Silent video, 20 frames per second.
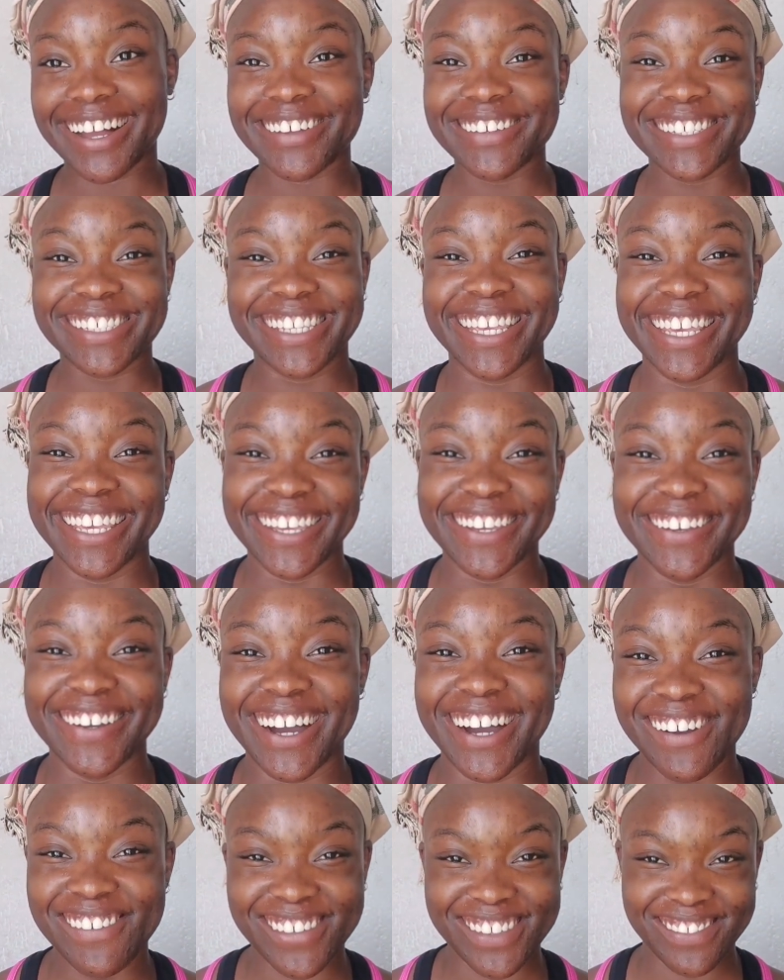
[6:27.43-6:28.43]
I'll see you
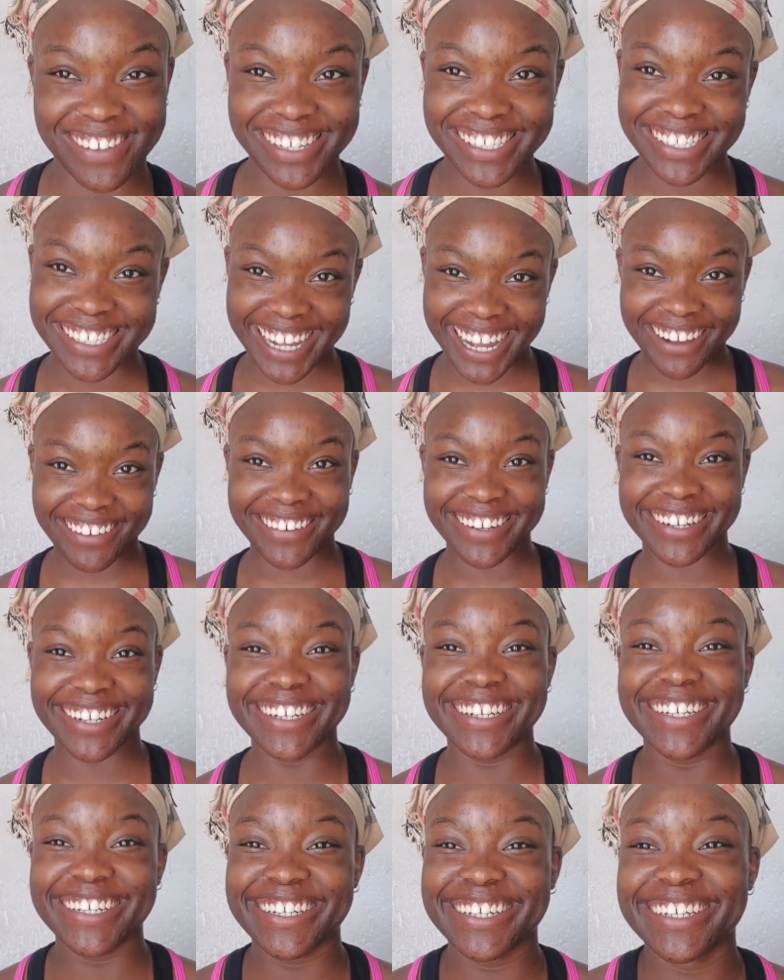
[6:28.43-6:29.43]
after my
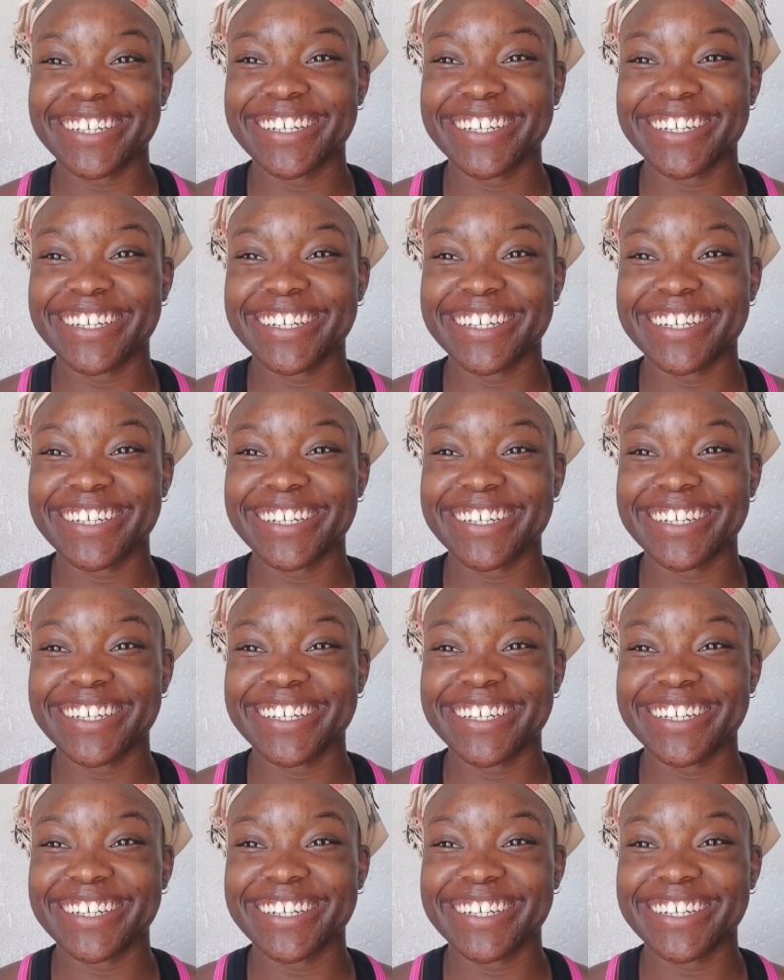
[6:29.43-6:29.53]
shower.